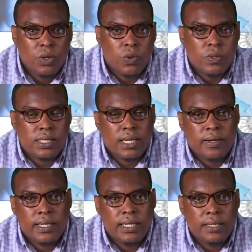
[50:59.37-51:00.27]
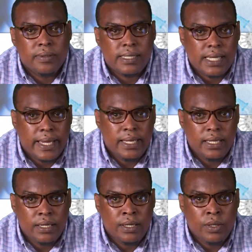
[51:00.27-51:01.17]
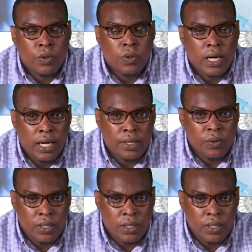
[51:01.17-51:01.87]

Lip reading: who is currently residing in Ohio